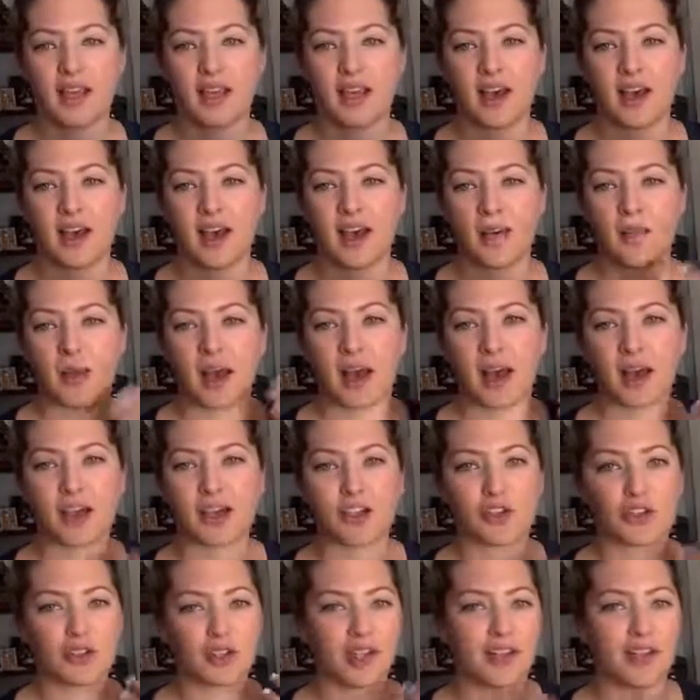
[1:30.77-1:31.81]

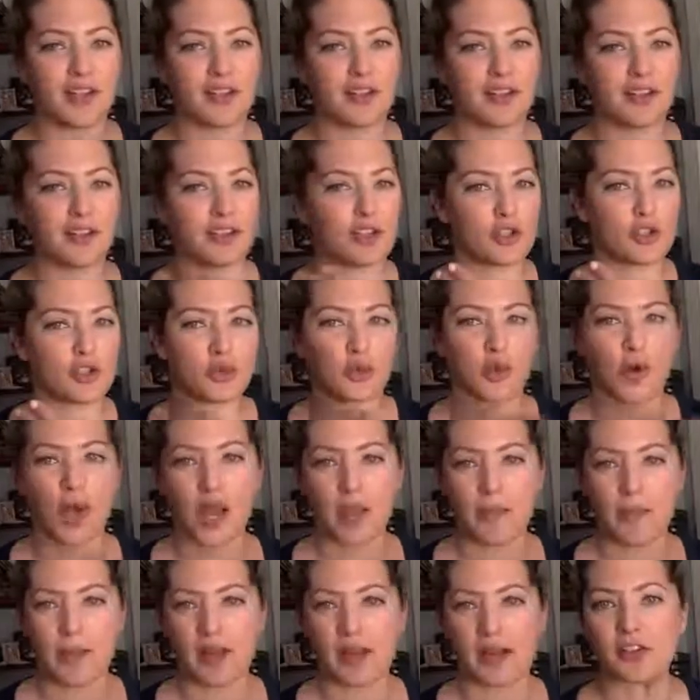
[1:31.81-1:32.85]
hydrate the dry
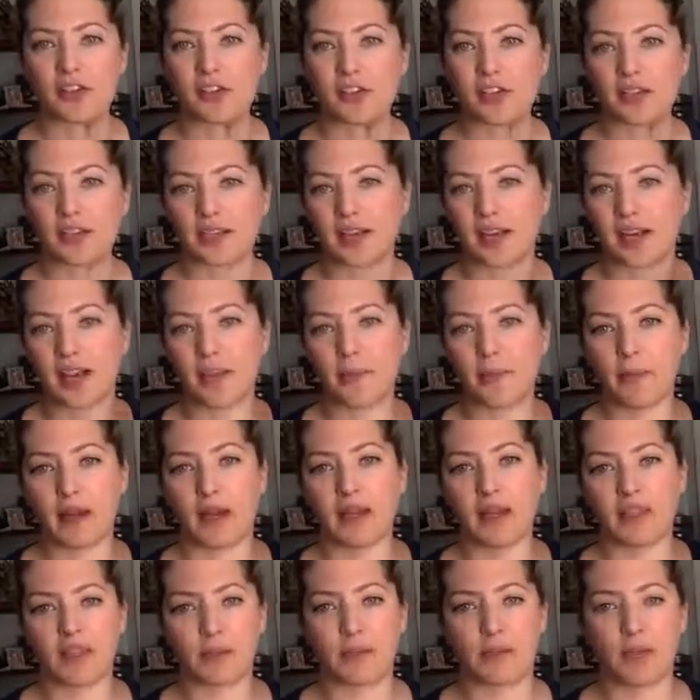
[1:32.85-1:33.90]
patches that I might
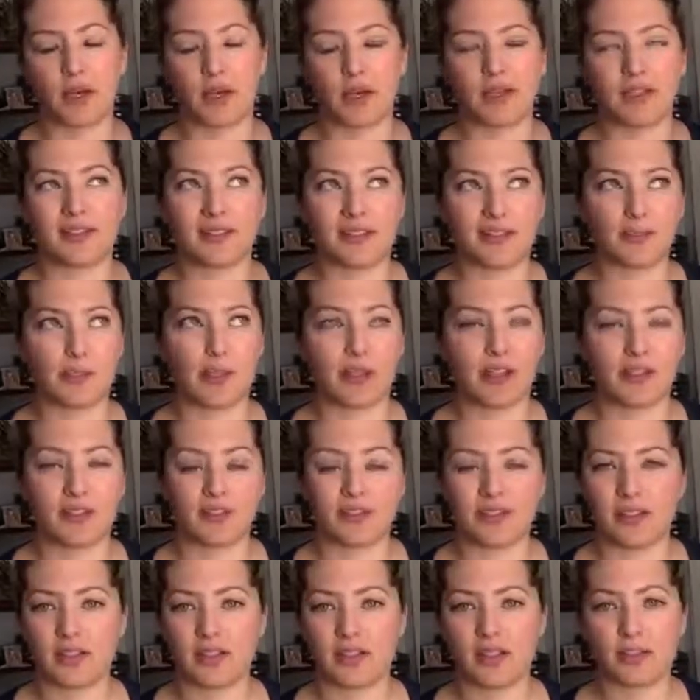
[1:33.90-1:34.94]
experience,
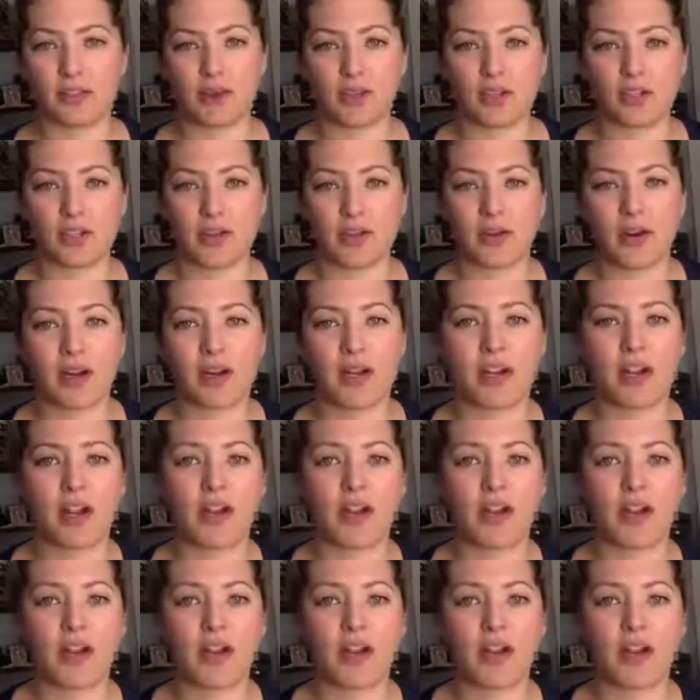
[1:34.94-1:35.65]
especially right now.